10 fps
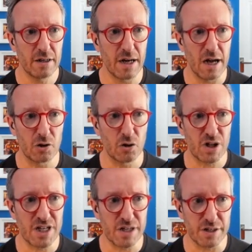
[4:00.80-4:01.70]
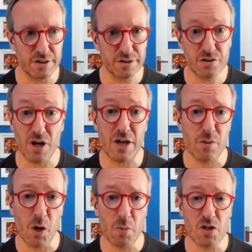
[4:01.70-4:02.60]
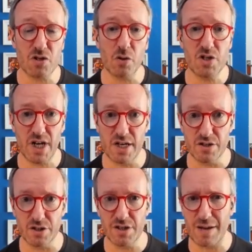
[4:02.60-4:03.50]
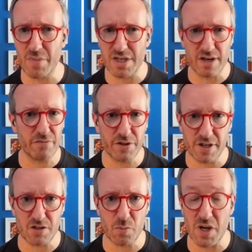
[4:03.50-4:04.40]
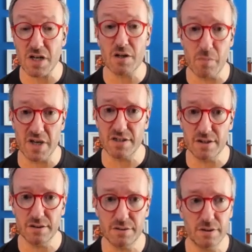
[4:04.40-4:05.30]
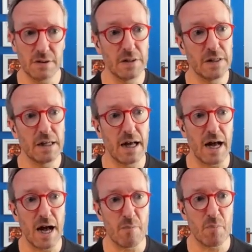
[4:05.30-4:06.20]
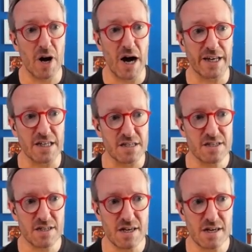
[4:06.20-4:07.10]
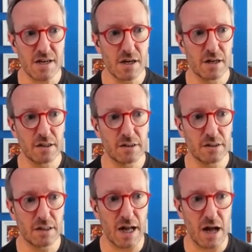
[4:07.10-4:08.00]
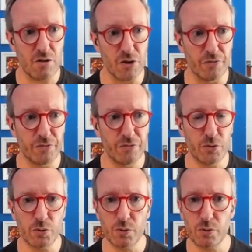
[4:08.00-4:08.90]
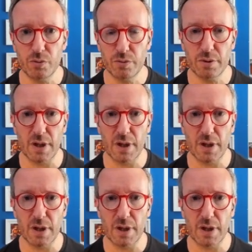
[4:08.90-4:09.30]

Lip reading: look here, so at the moment there's no changes. That means everything's been committed, but I can see the full